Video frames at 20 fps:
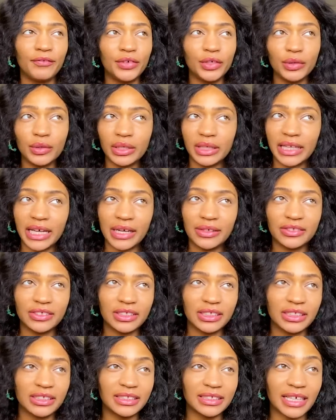Few clouds
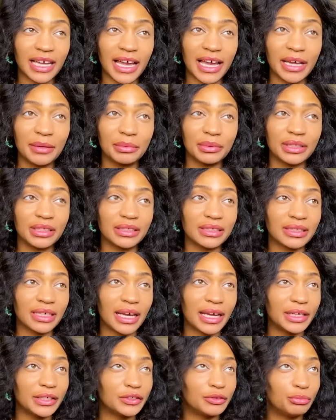in the sky, but the
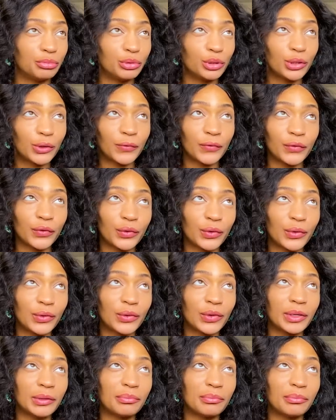sky is beautiful